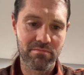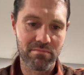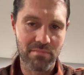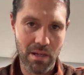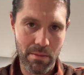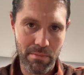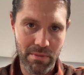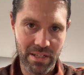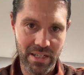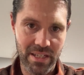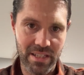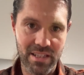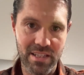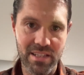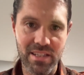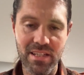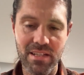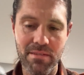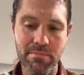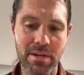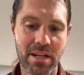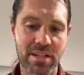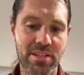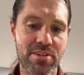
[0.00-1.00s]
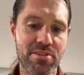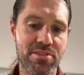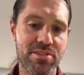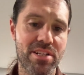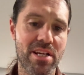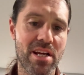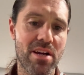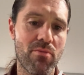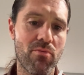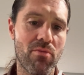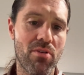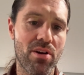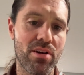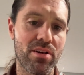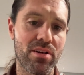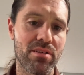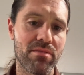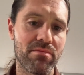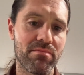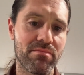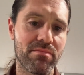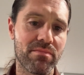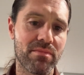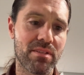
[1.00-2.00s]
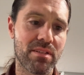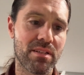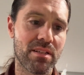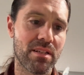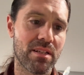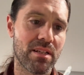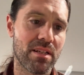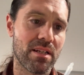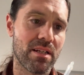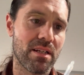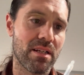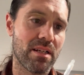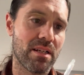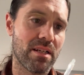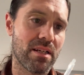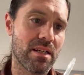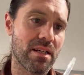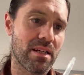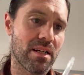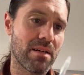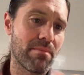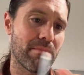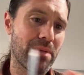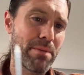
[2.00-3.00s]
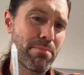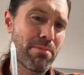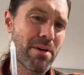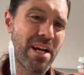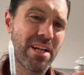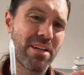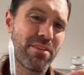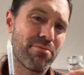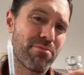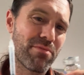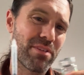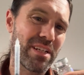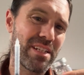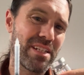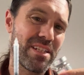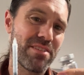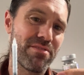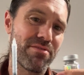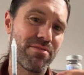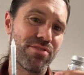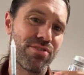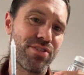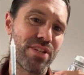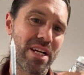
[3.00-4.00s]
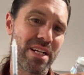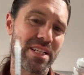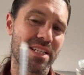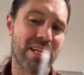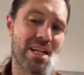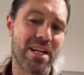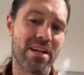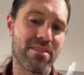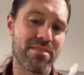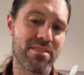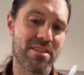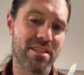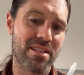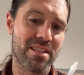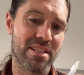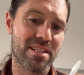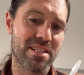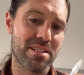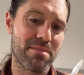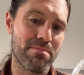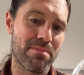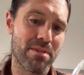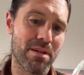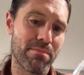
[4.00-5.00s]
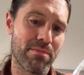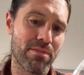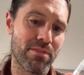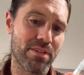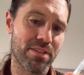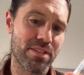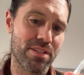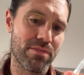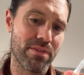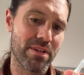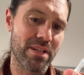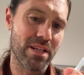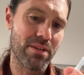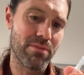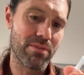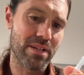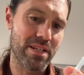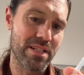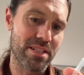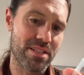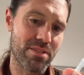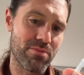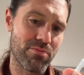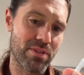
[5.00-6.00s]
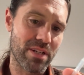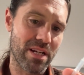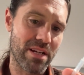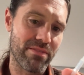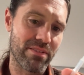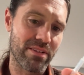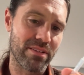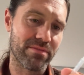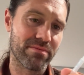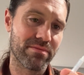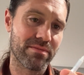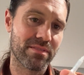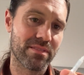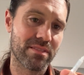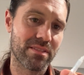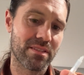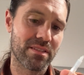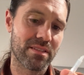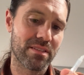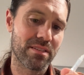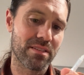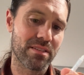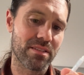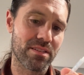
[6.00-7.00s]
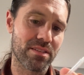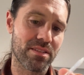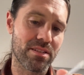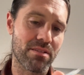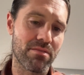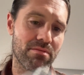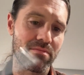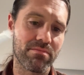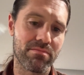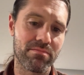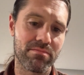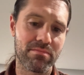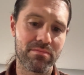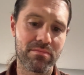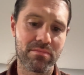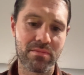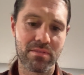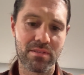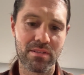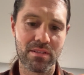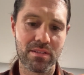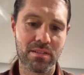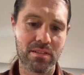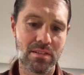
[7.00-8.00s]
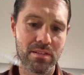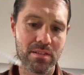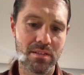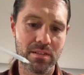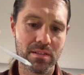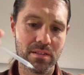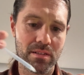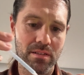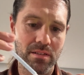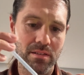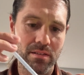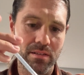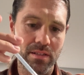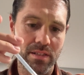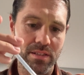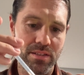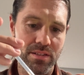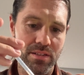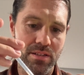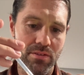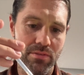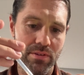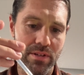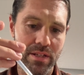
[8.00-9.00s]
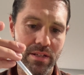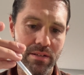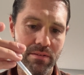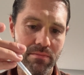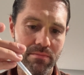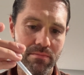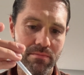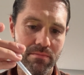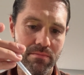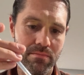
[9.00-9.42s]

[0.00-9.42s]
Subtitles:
I'm gonna get the bacteriostatic water. I probably don't really need to inject air into this, but I'm going to anyways, whatever. So let's go in.